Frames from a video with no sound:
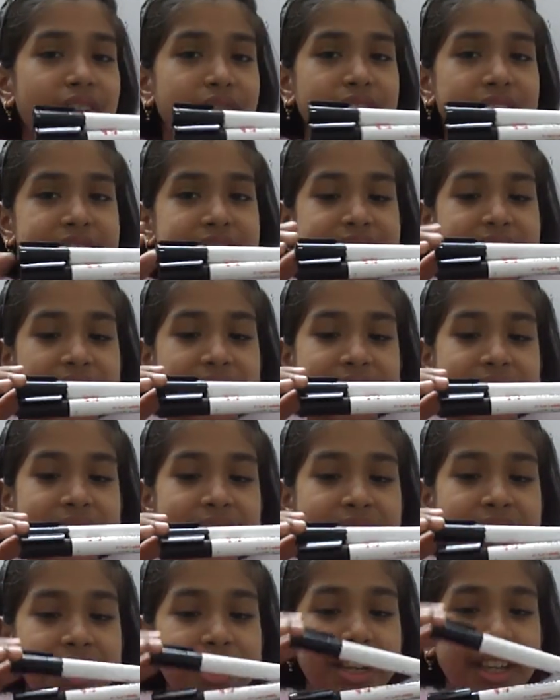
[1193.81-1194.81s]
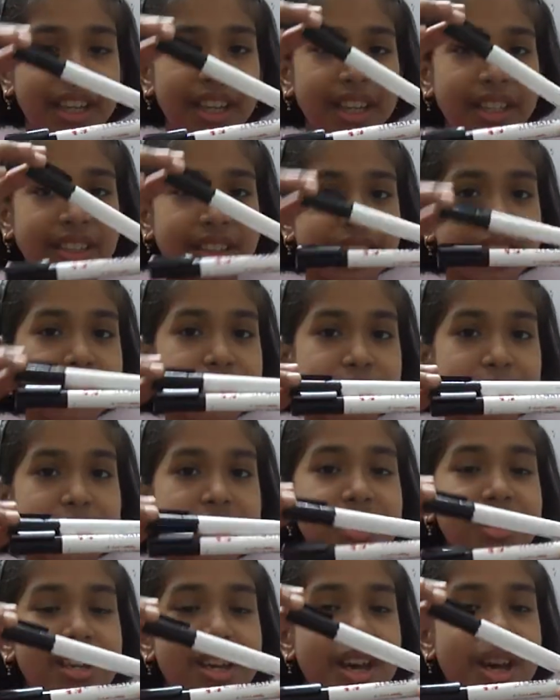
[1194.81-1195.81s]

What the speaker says: of the second ray, this one